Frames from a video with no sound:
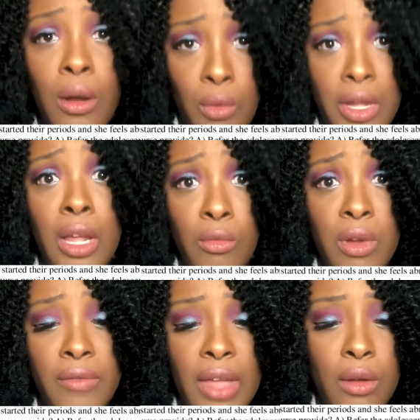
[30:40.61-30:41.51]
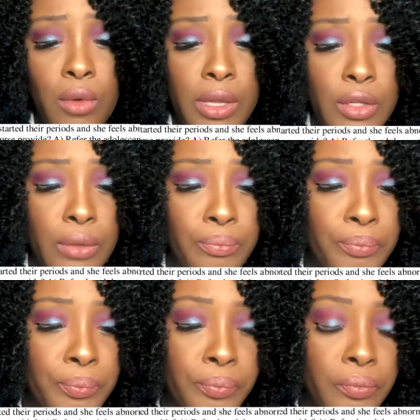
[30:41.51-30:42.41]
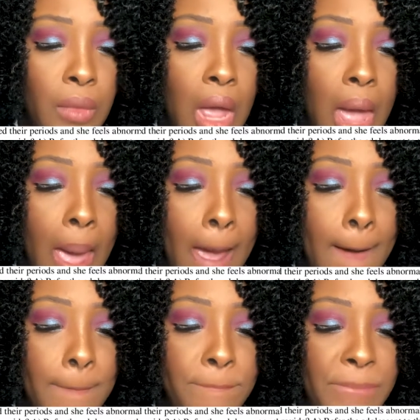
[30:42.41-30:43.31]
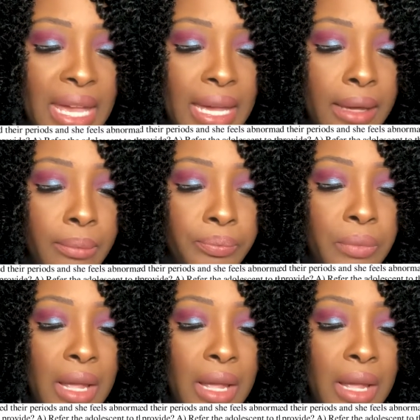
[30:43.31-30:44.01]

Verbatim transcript: We're getting rid of that question. B,